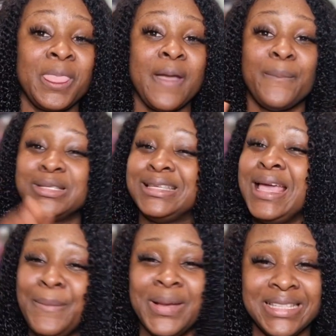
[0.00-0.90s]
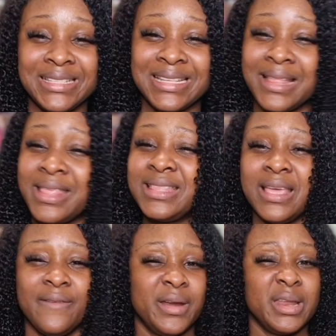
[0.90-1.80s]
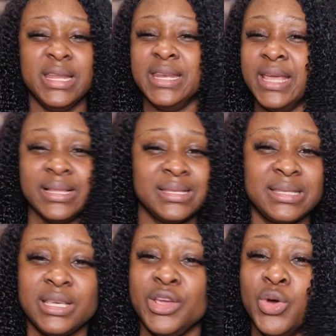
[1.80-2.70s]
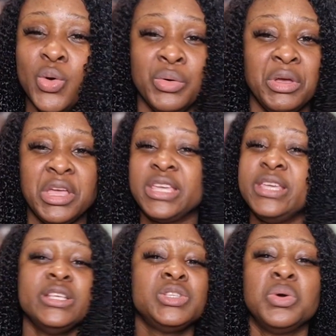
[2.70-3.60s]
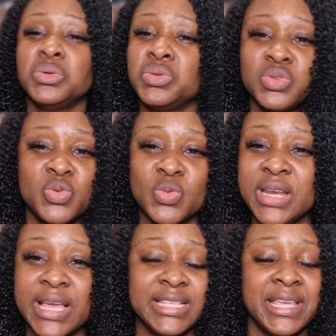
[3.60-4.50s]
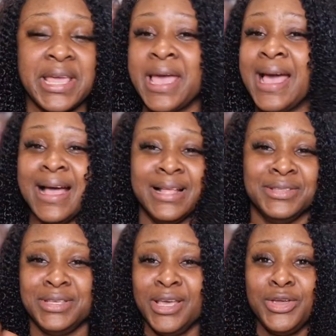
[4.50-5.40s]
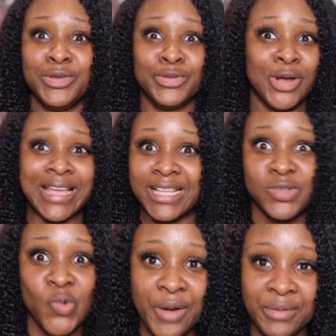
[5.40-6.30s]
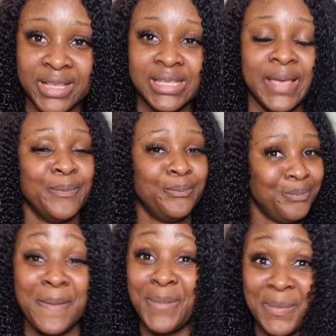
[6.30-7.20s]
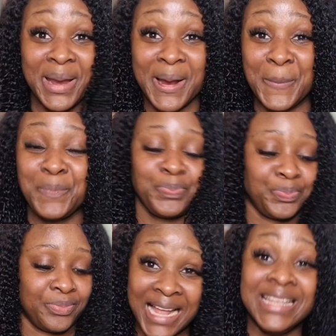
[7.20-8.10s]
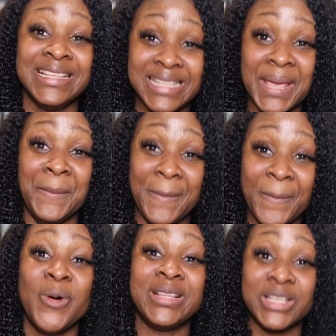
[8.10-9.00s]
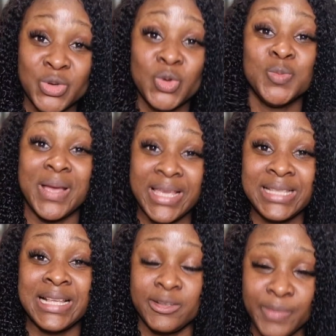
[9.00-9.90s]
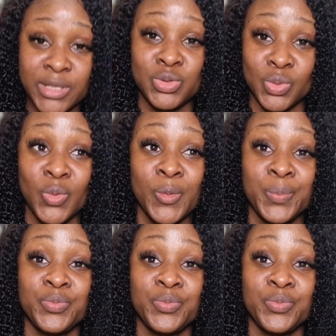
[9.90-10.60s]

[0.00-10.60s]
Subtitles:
But here in Manchester, I think they are very lenient. You know, kids go to school late here and you don't get queried. In Birmingham, at least in all the schools my kids has been to,